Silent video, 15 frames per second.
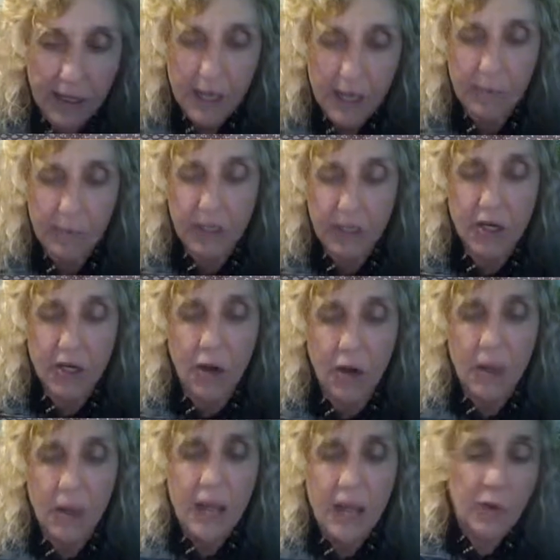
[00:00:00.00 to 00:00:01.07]
But,
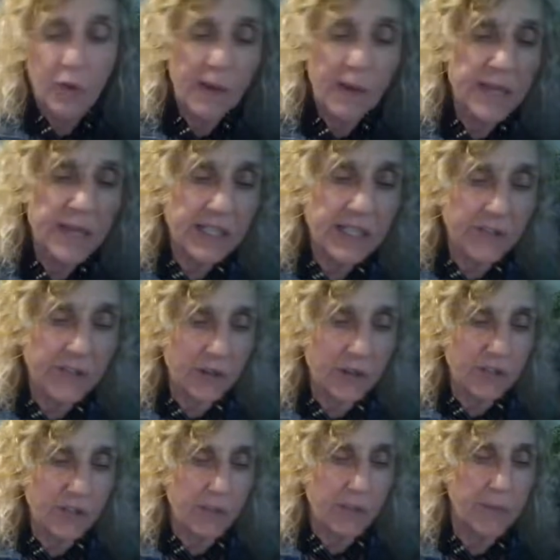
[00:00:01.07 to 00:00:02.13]
remdesivir
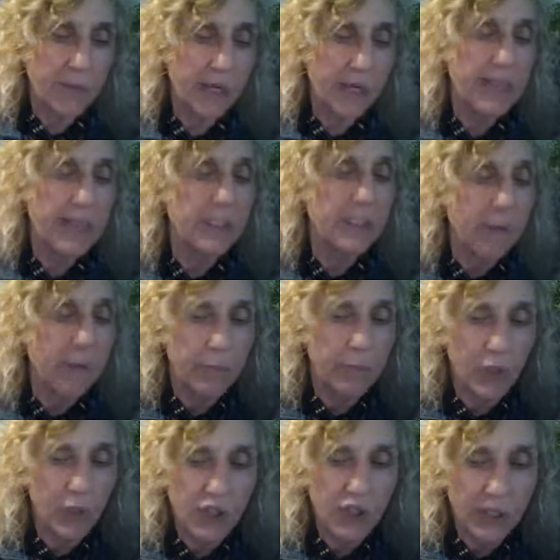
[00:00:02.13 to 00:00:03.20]
is something he's been
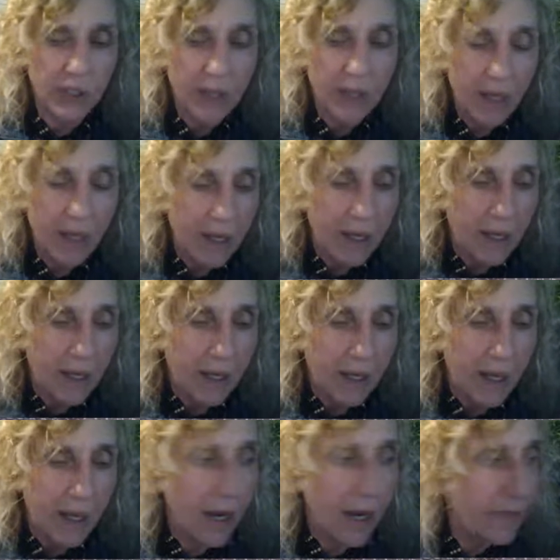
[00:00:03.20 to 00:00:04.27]
pushing
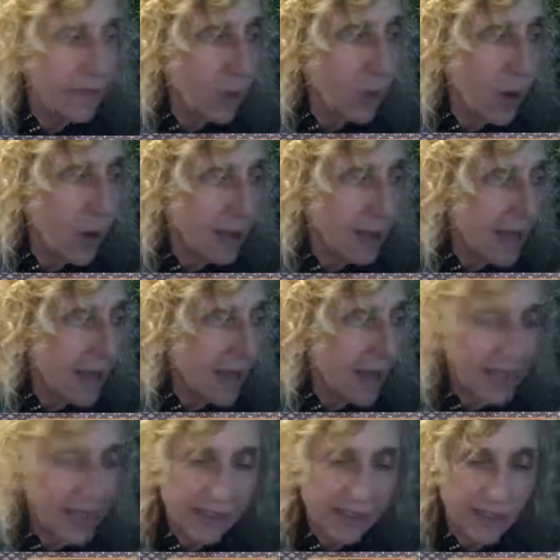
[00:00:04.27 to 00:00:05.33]
for what? I
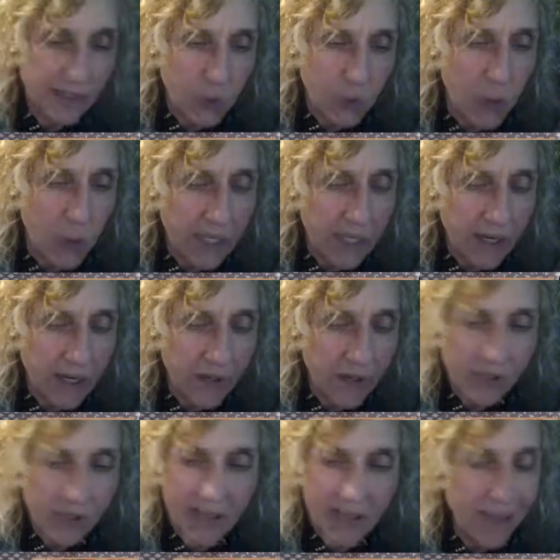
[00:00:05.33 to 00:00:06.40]
think it's like 20
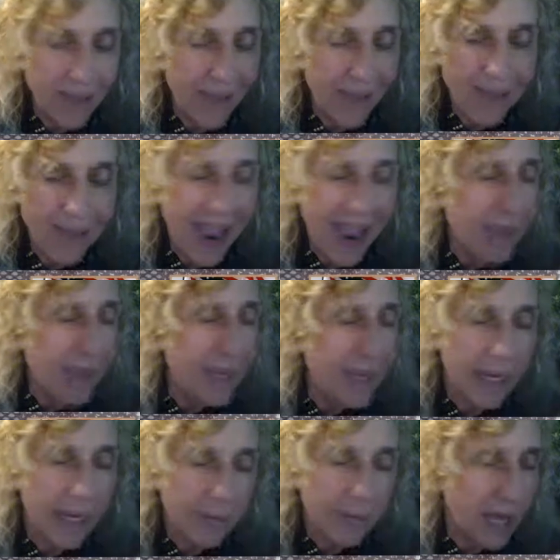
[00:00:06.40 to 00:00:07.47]
years. I
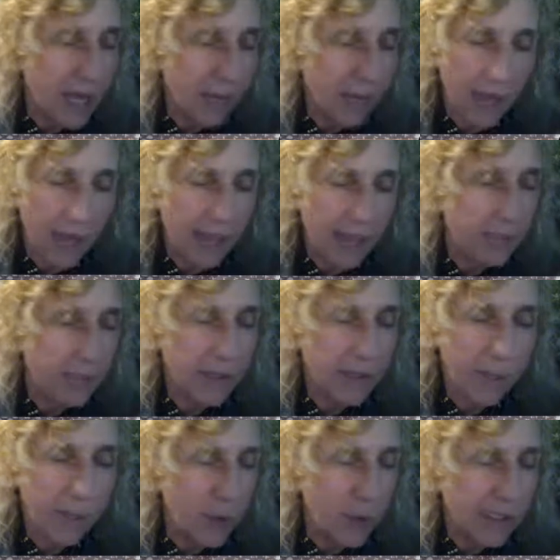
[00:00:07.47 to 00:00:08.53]
make up timelines, but the
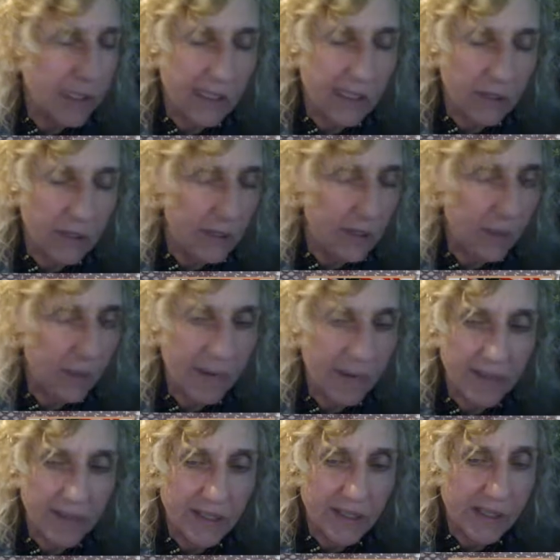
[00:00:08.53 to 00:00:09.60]
point's still going to
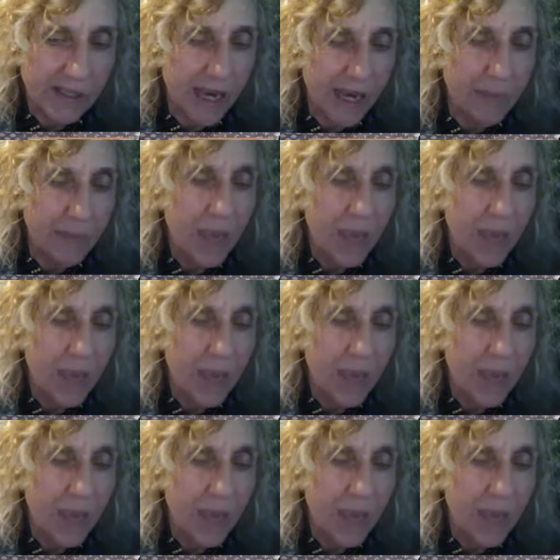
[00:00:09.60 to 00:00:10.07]
remain the same.